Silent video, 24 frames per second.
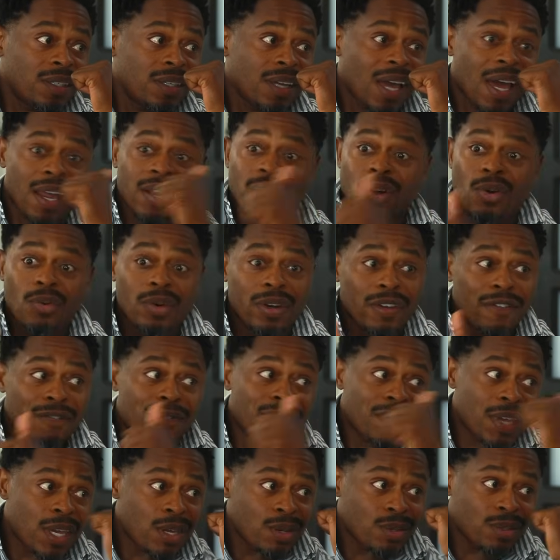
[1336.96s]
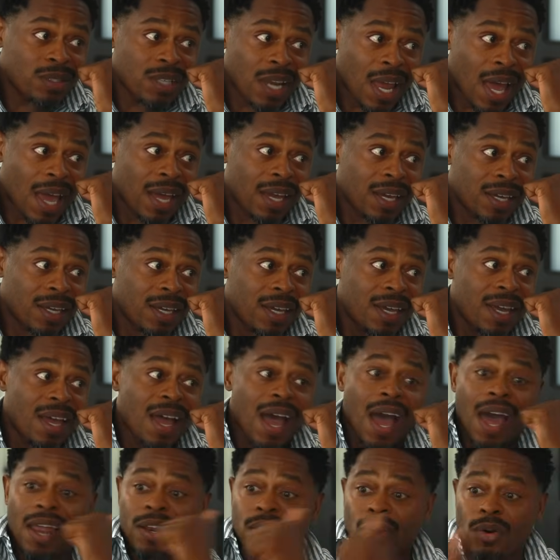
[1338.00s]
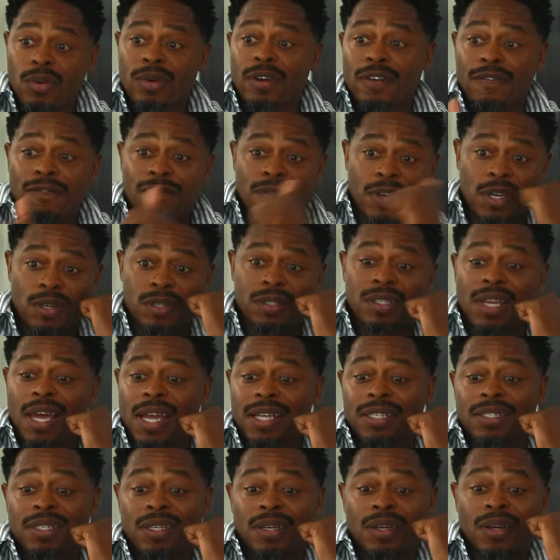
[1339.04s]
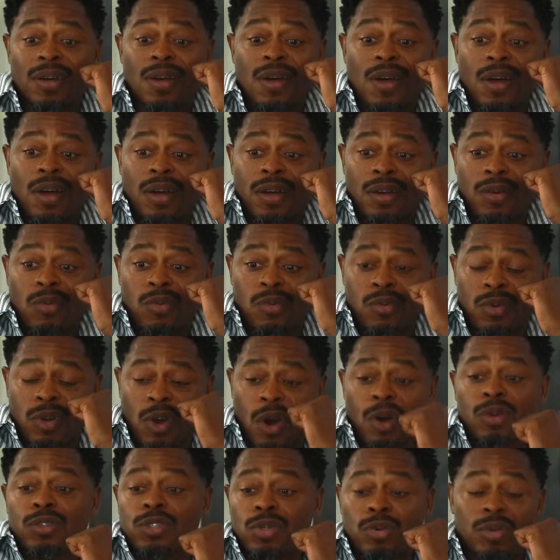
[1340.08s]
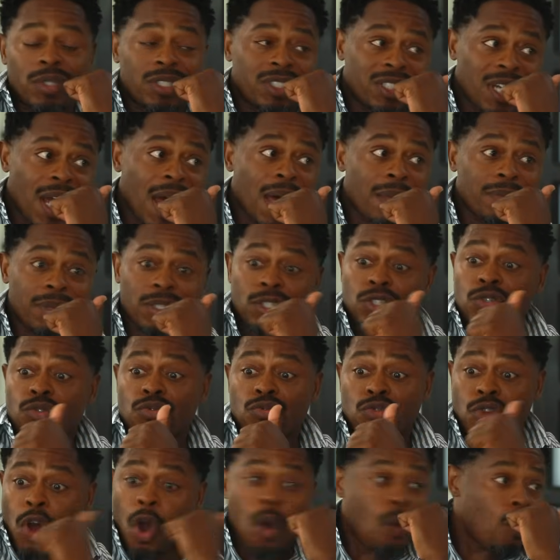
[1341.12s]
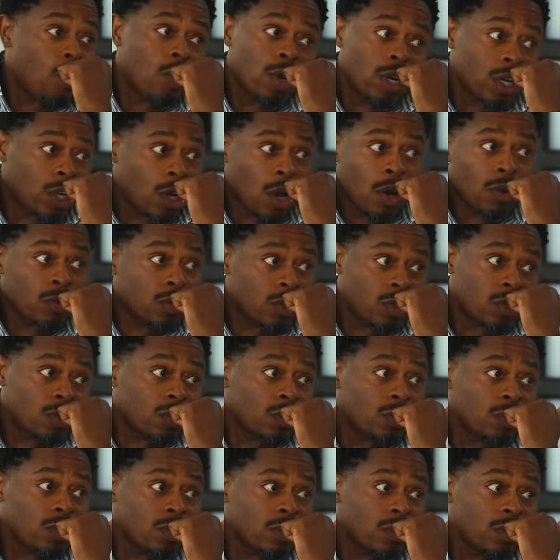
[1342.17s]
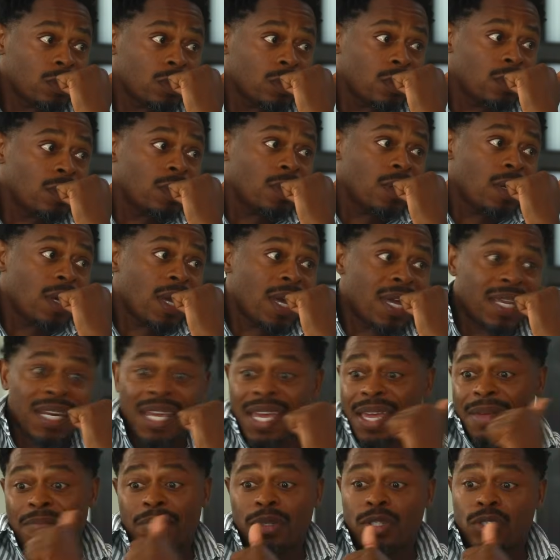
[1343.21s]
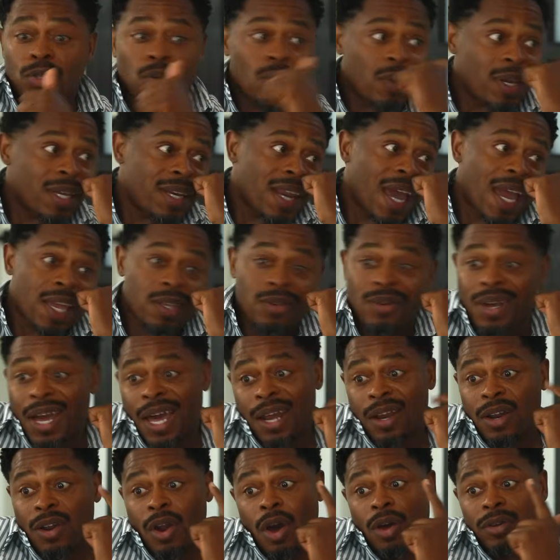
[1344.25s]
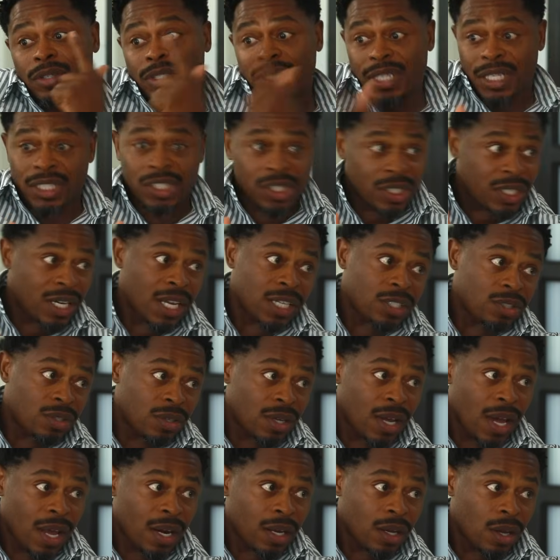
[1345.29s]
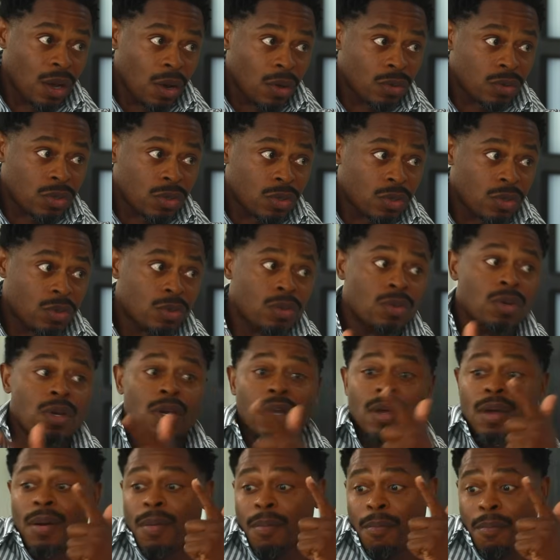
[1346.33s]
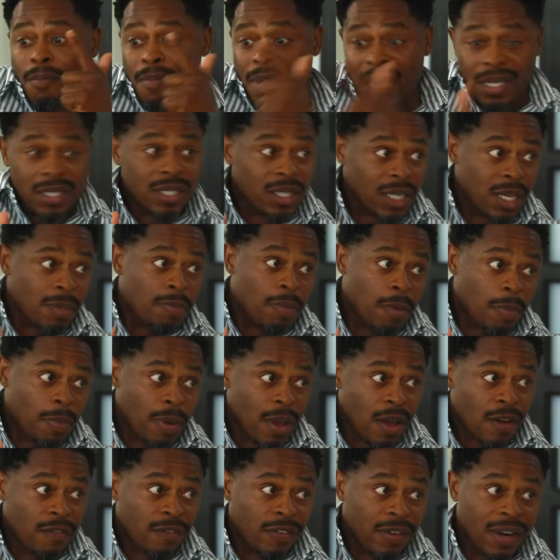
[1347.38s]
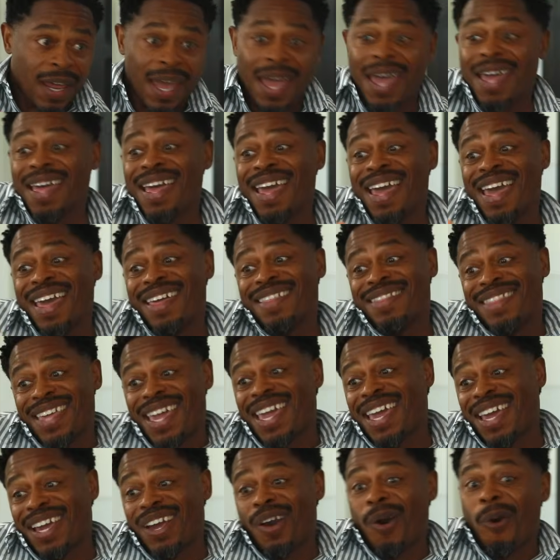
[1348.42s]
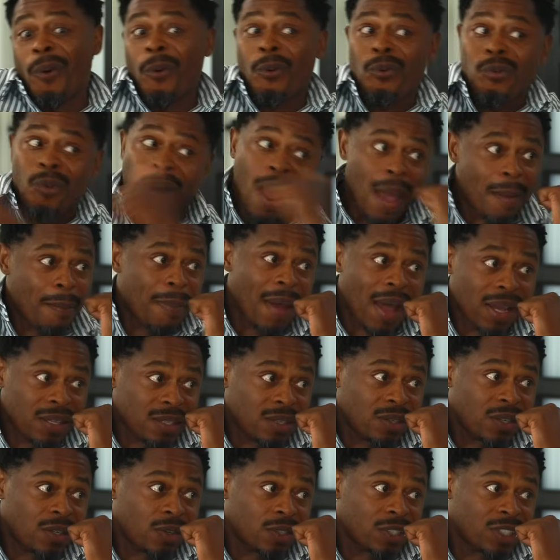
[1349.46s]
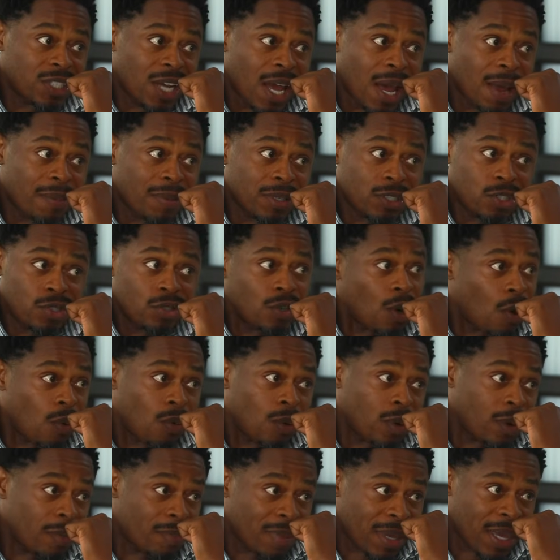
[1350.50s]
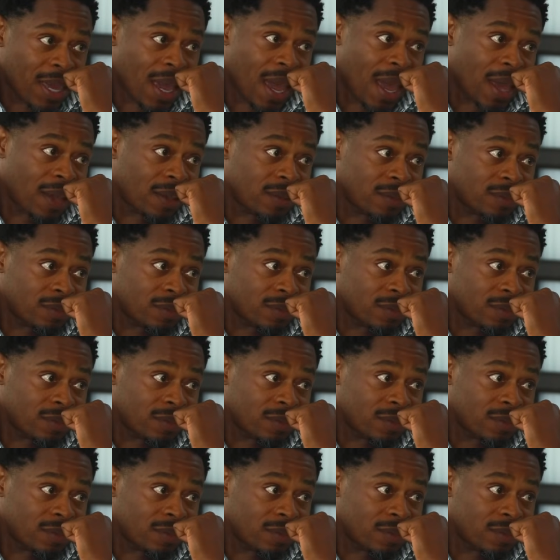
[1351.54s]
I know what it feels like. I know what it feels like to go to a job that you don't want to go to. And in between that, you got an audition that you got to go to. Mentally prepare for that. Then go right back to a job that you don't want to be at.